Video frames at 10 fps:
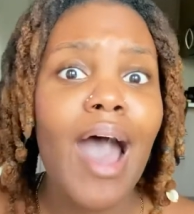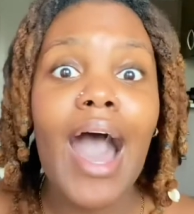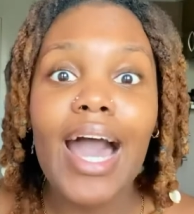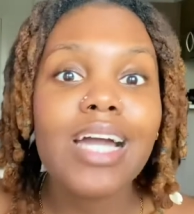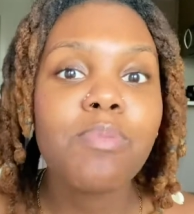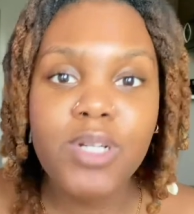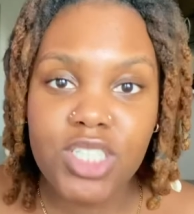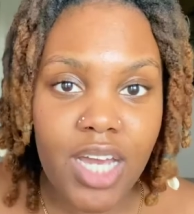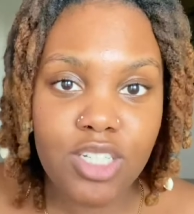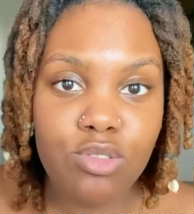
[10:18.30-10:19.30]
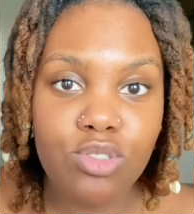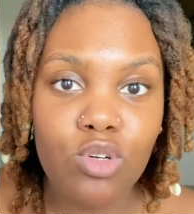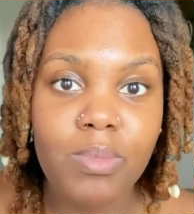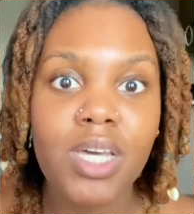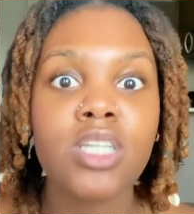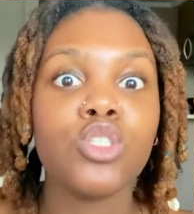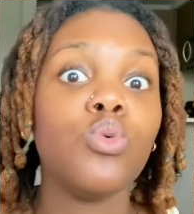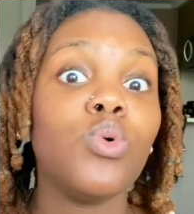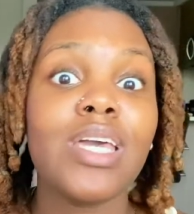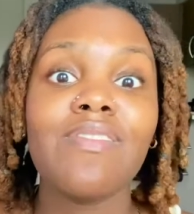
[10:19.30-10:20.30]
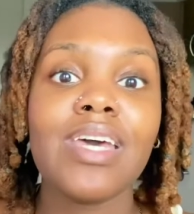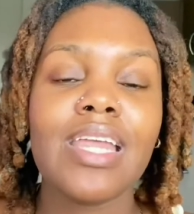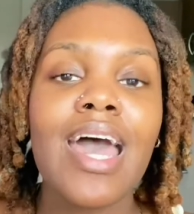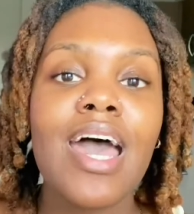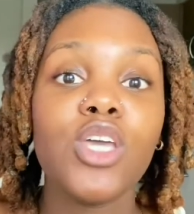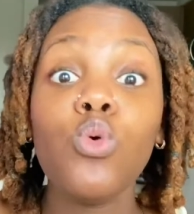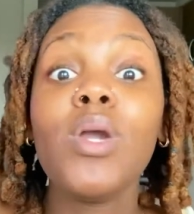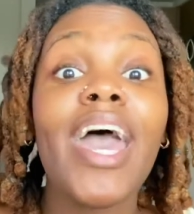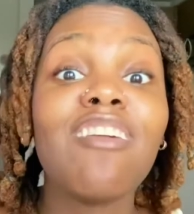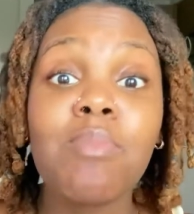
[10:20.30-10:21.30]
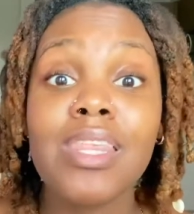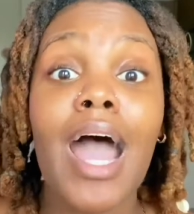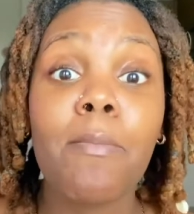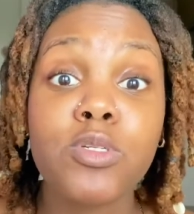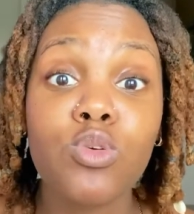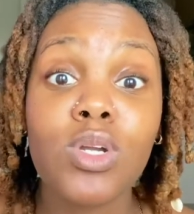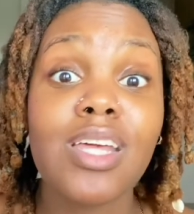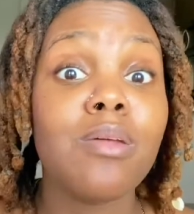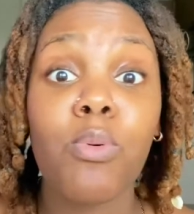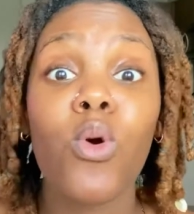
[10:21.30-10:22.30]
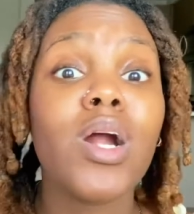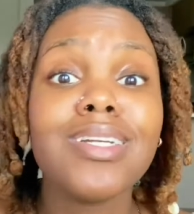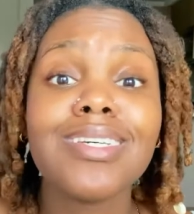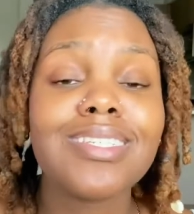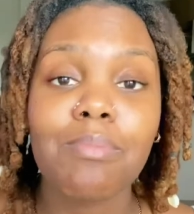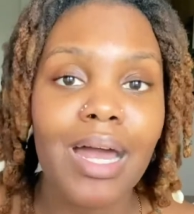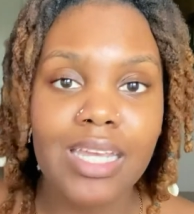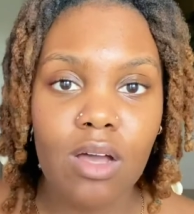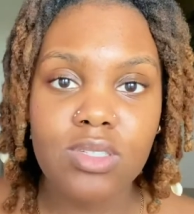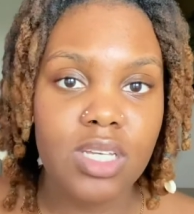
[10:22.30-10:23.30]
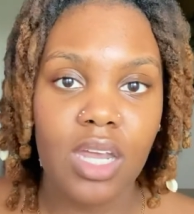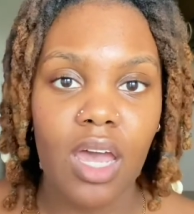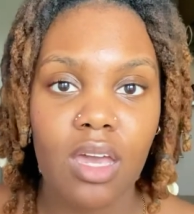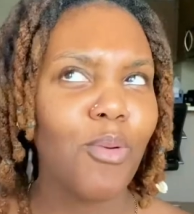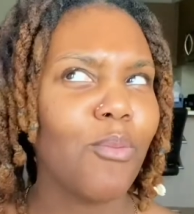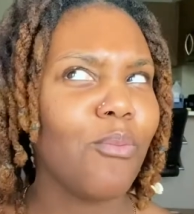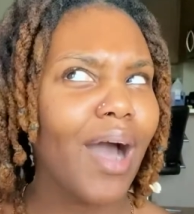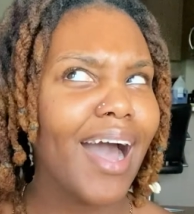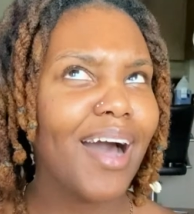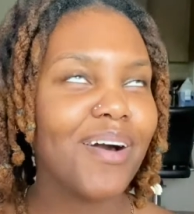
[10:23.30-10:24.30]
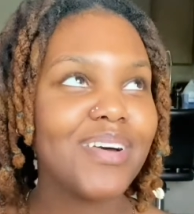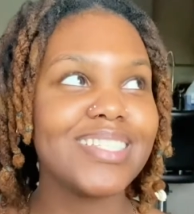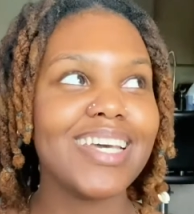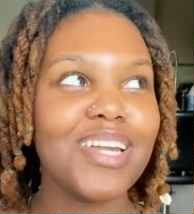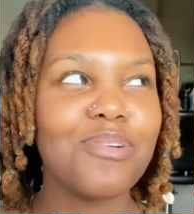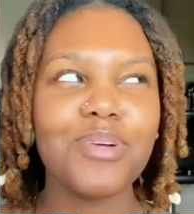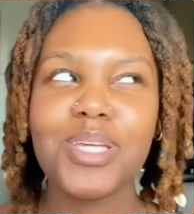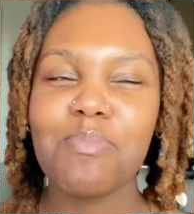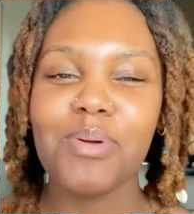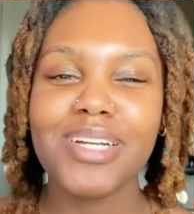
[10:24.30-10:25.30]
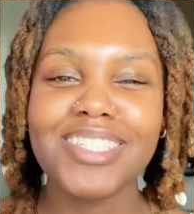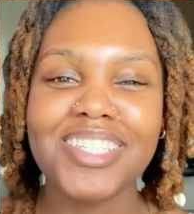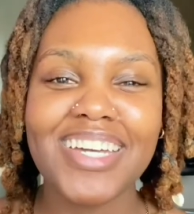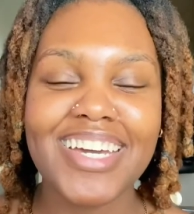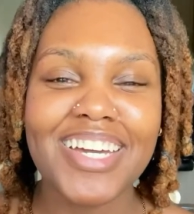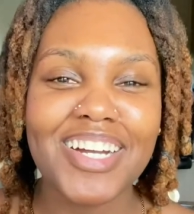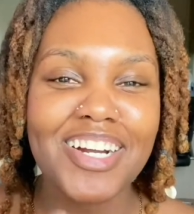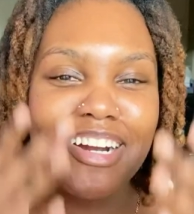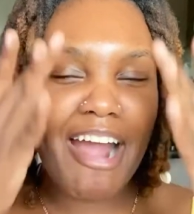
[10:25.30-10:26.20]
I appreciate you too, because you gave me the opportunity to pour into somebody else today. Wow, it's getting really preachy in here.